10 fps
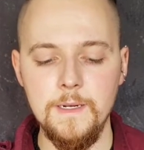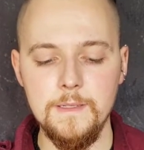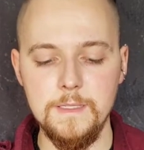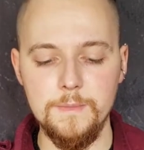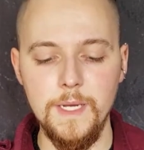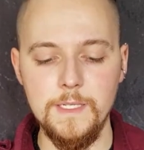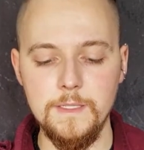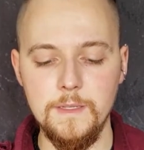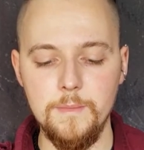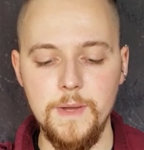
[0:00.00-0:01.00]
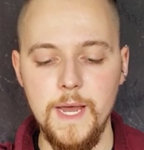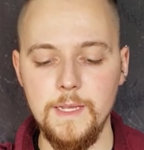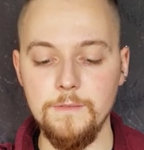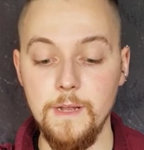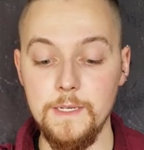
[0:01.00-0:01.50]
The spikes on the back
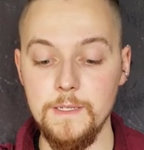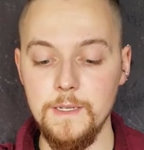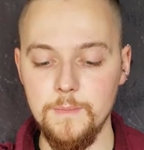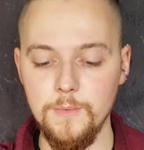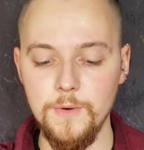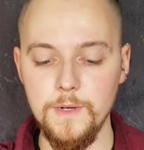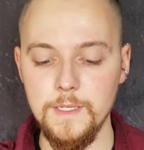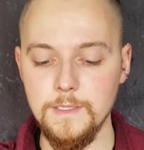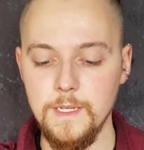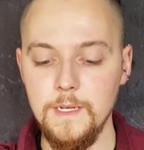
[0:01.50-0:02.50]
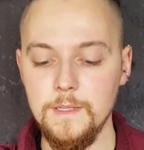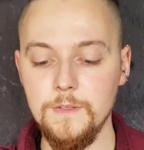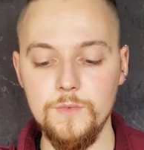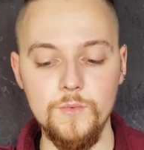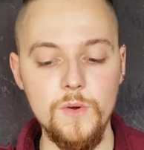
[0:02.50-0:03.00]
erected upward as
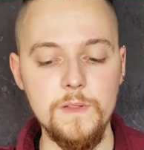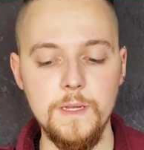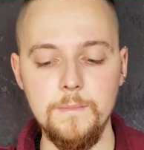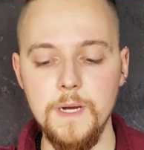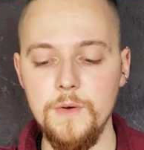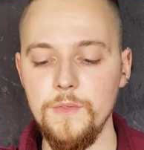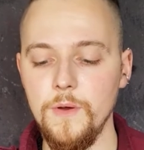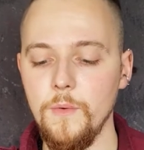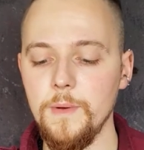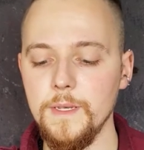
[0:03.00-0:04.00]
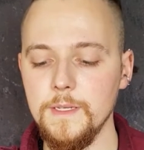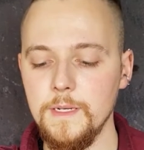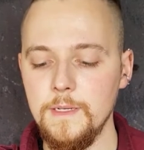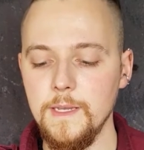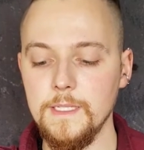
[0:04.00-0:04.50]
the drooling mouth opened,
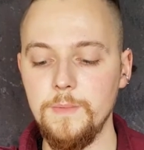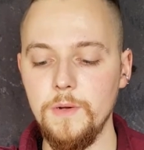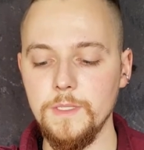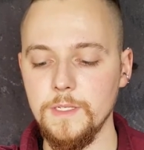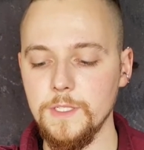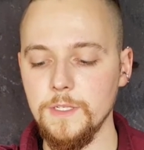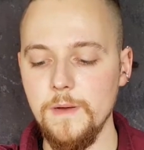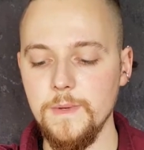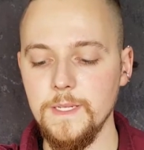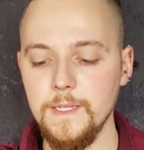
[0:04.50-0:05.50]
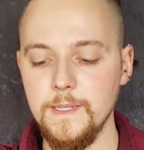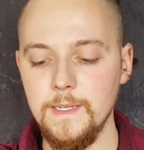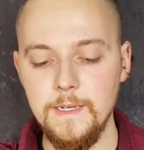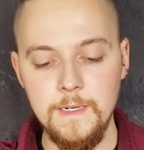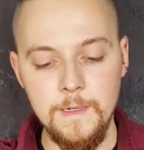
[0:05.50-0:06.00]
exposing sharp
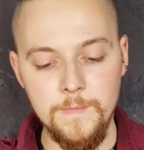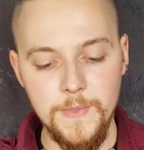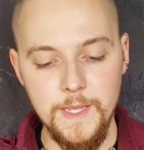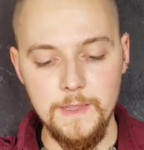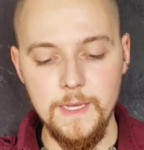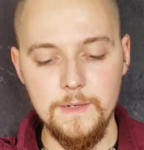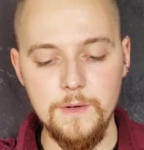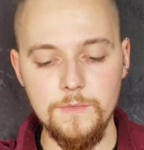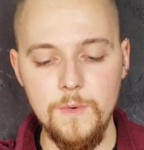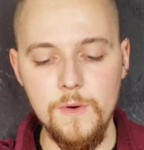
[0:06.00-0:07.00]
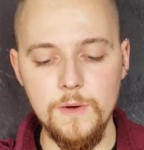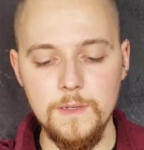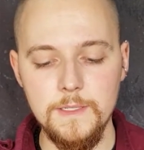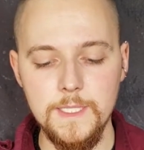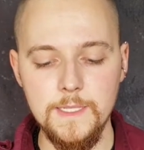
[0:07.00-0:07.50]
teeth. It let out a roar,
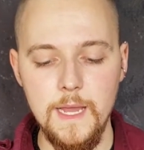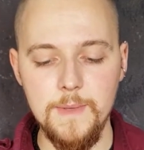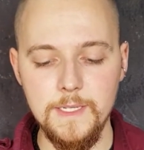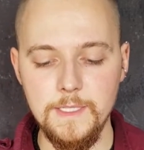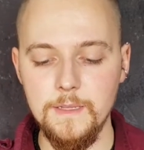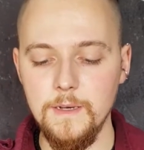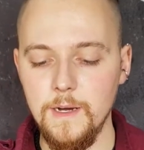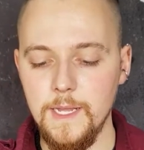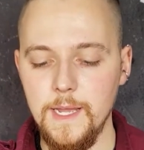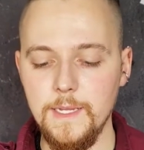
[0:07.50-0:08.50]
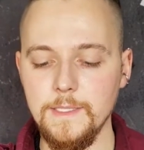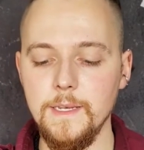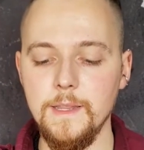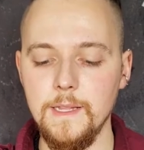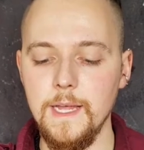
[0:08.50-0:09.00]
slamming its clawed hand
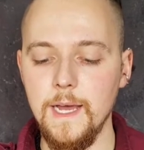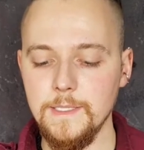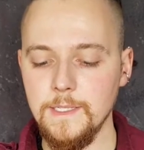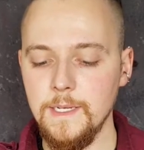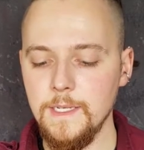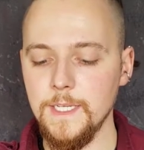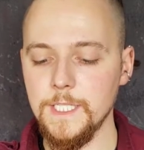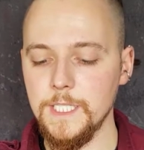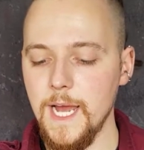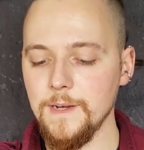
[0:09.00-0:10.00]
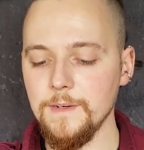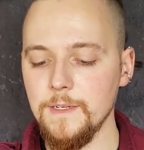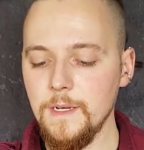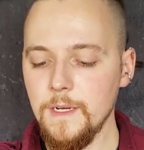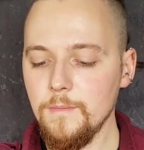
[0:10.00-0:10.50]
into the glass. It shattered,
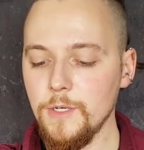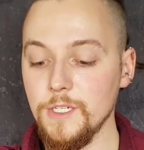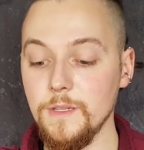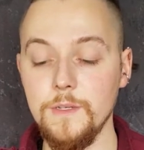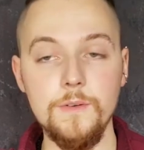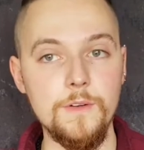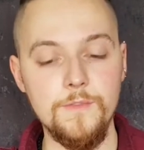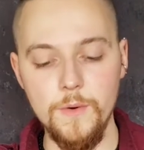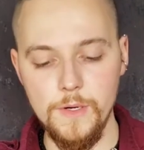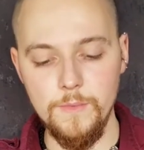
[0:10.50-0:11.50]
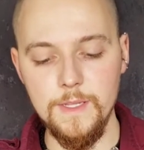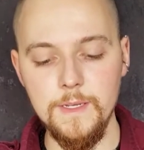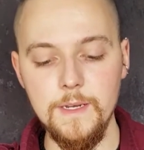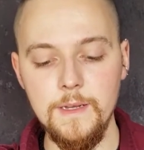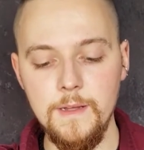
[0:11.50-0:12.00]
pushing the door forward
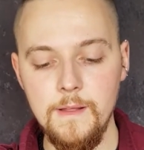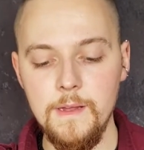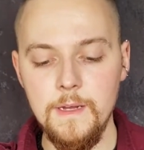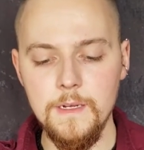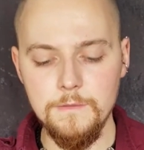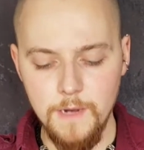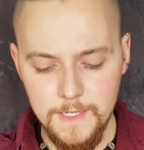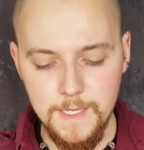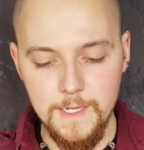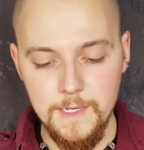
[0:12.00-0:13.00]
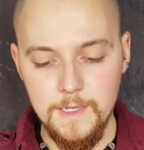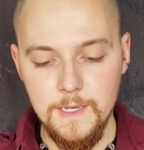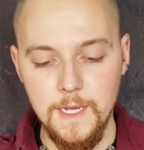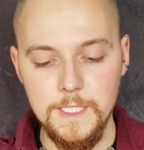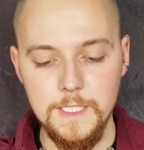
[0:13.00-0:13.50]
with it. "Ruggy!"
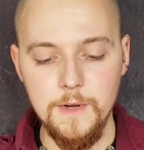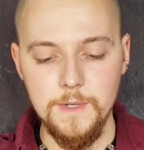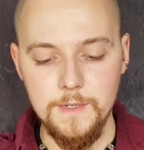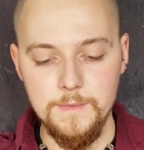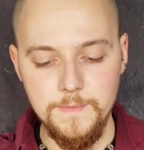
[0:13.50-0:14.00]
I shouted.